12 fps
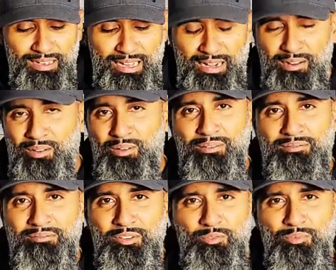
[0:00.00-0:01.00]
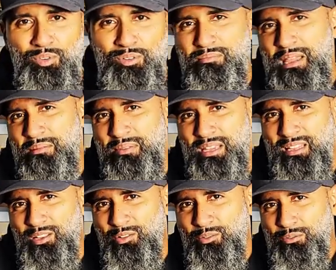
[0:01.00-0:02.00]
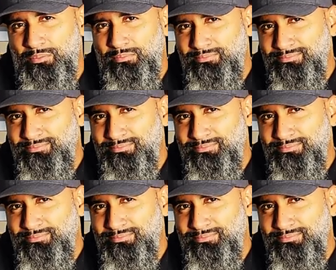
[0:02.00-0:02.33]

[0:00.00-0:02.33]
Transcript: i don't know herbal and maybe a little